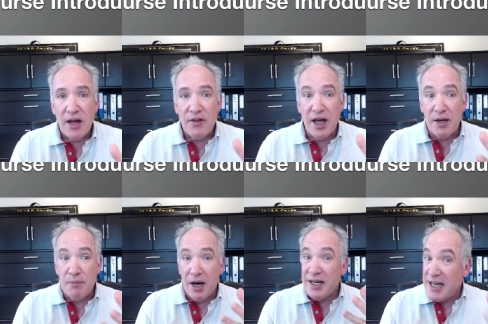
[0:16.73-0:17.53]
then
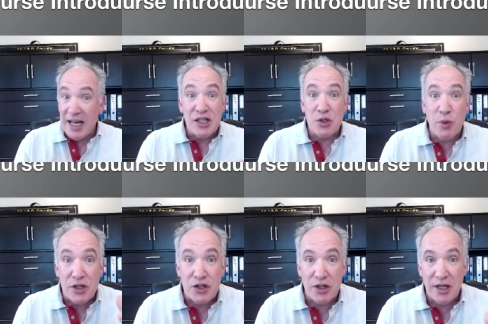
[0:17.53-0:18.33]
my next
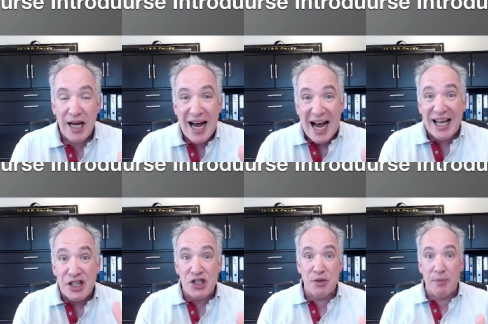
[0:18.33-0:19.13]
question
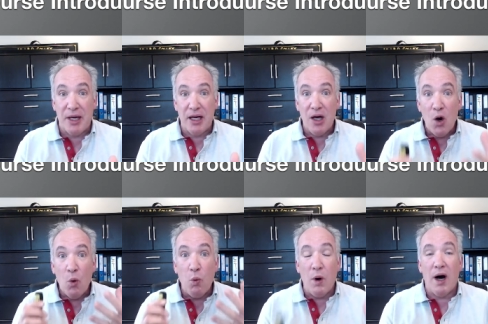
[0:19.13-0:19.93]
has to be,
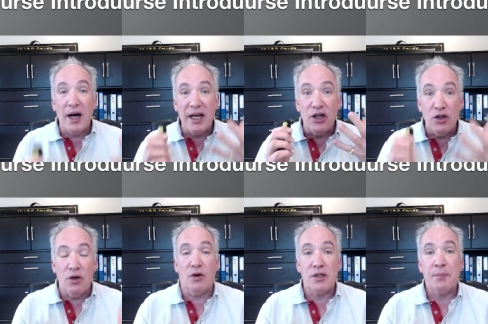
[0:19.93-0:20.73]
why
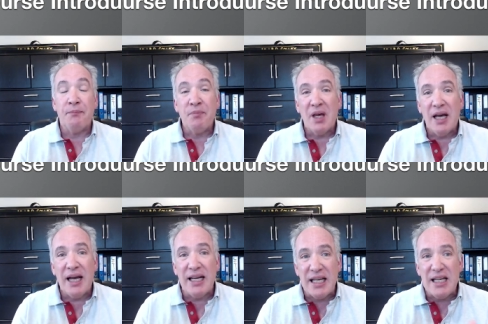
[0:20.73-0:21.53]
not?
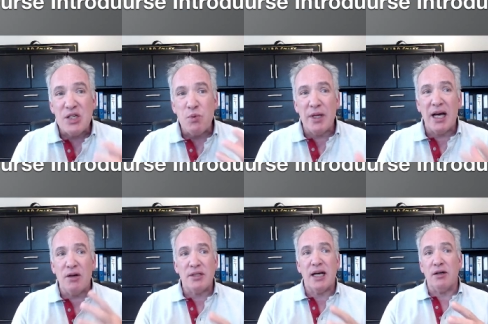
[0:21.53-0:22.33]
It is
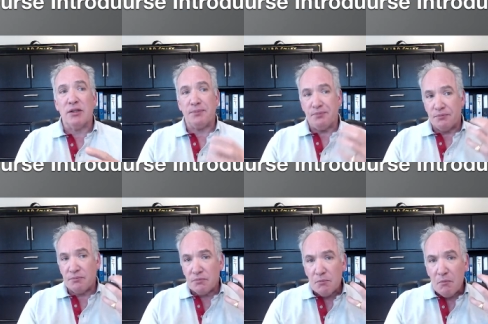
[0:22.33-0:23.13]
without doubt
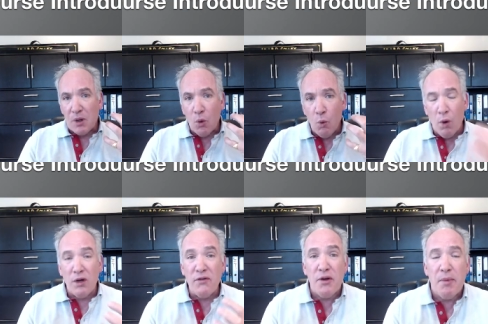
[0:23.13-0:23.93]
one
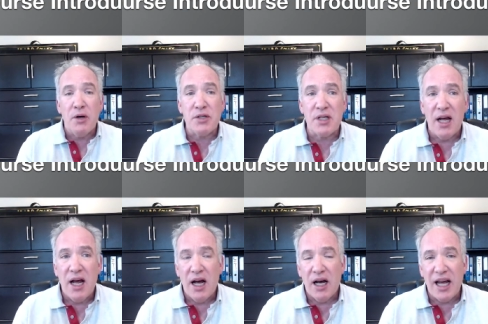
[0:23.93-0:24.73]
of the most
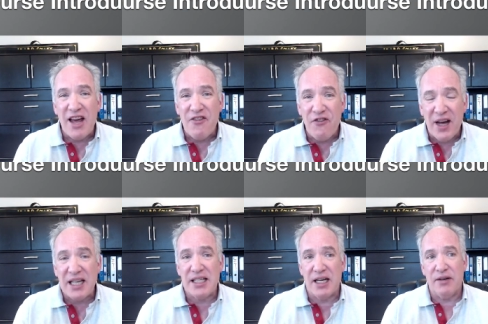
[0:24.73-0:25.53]

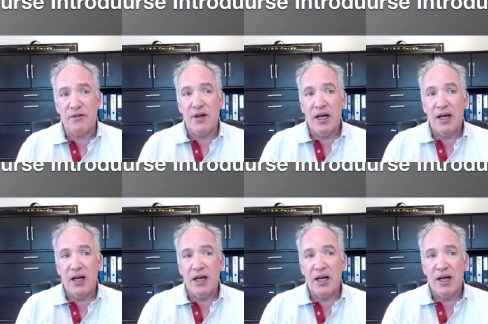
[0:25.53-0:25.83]
effective